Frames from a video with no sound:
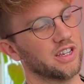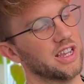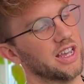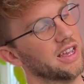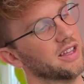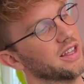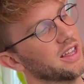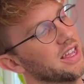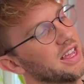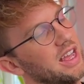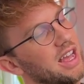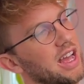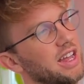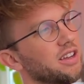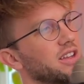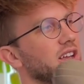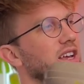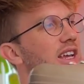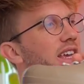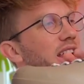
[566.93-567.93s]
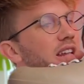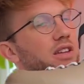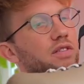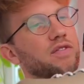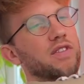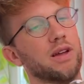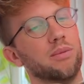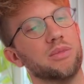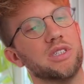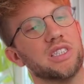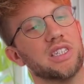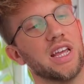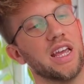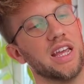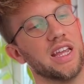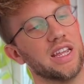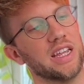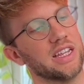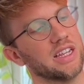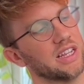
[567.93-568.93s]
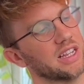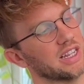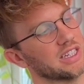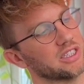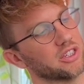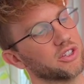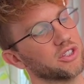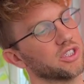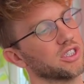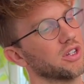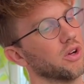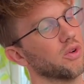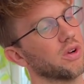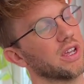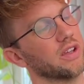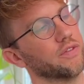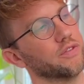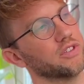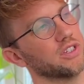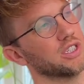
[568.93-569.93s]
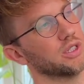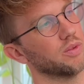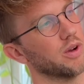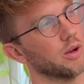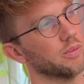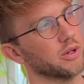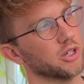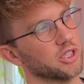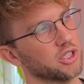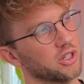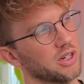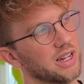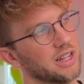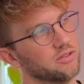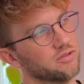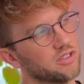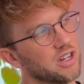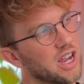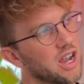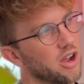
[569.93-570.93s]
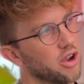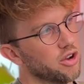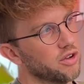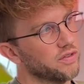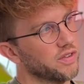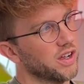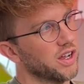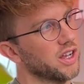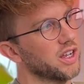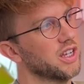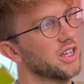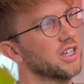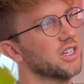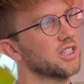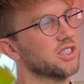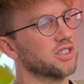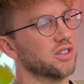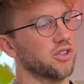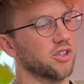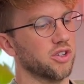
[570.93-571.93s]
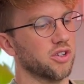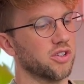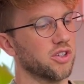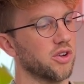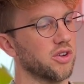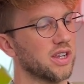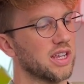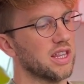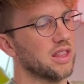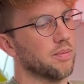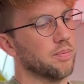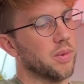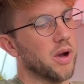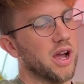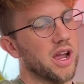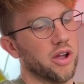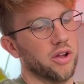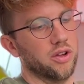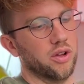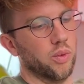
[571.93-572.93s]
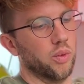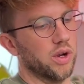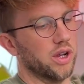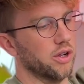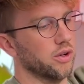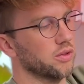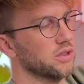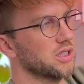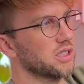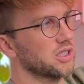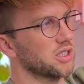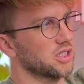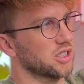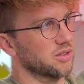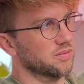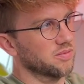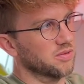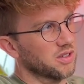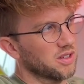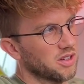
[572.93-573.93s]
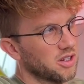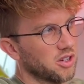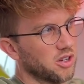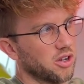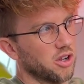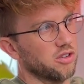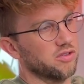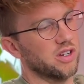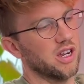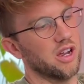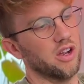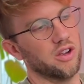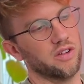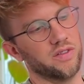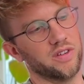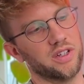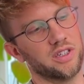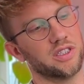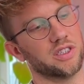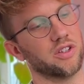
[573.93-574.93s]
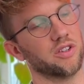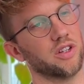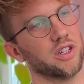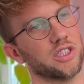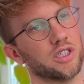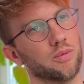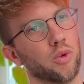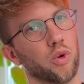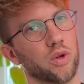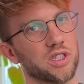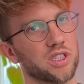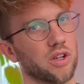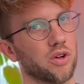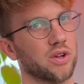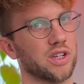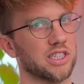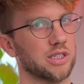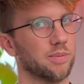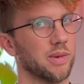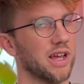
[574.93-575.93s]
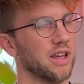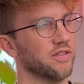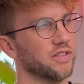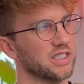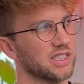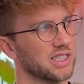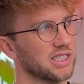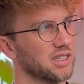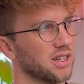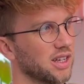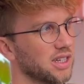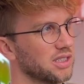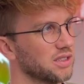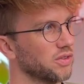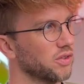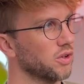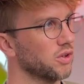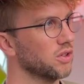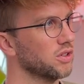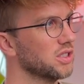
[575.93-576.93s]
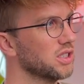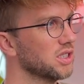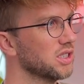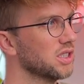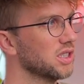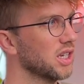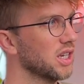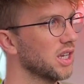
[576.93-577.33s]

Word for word: yeah, and again, the THEM skate that's a good sole kit for it as well because you're lent right over, so you don't get the bite on the wheels because you you go right over. So a smaller sole kit's better for set slides, of course.